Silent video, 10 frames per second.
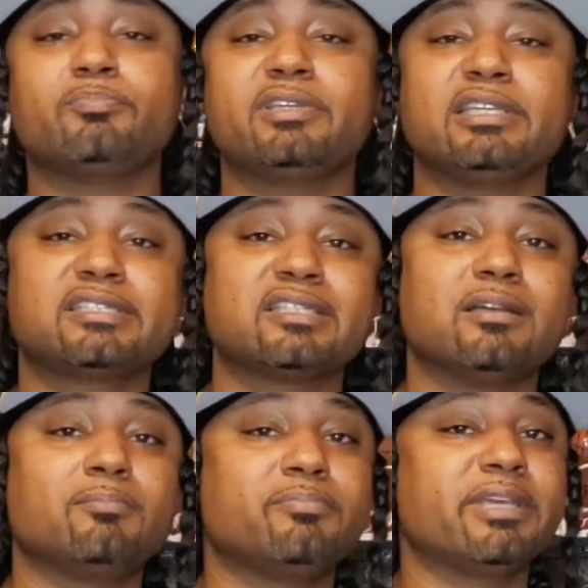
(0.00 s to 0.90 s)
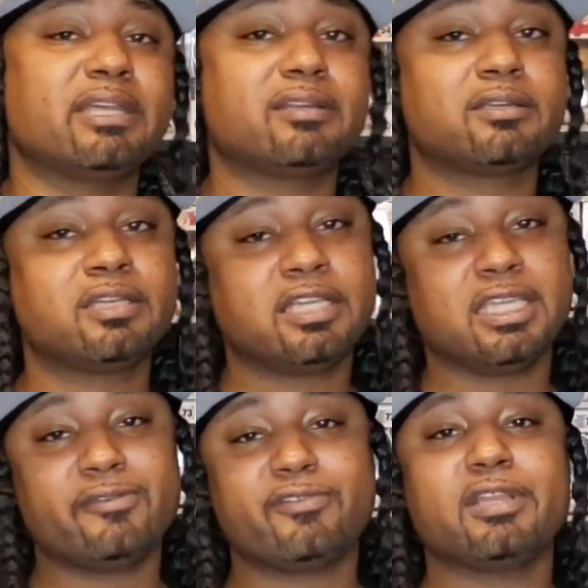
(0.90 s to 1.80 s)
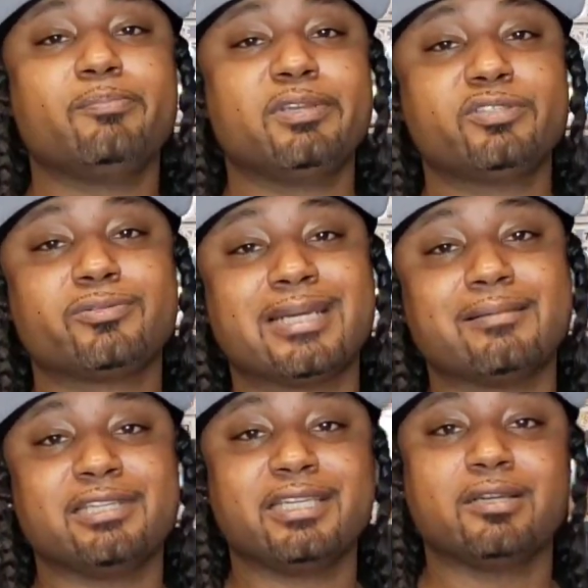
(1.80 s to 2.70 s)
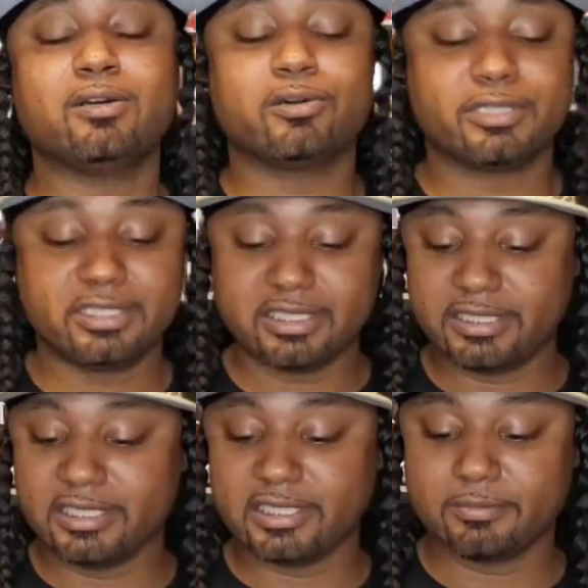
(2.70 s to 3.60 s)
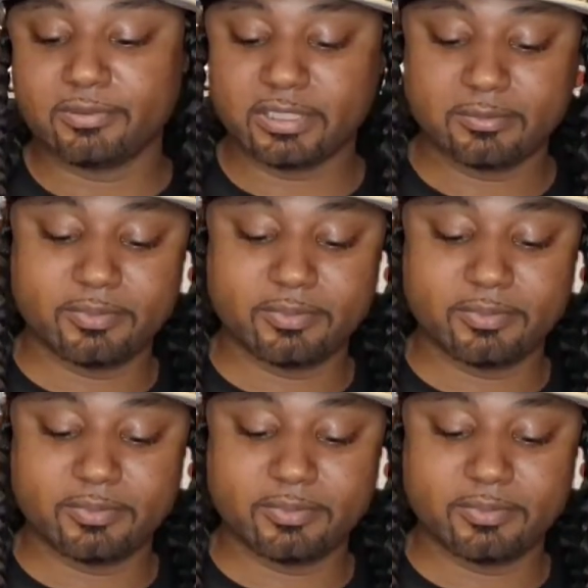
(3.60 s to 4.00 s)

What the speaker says: of being something better if it had been dropped later on in the year, bro.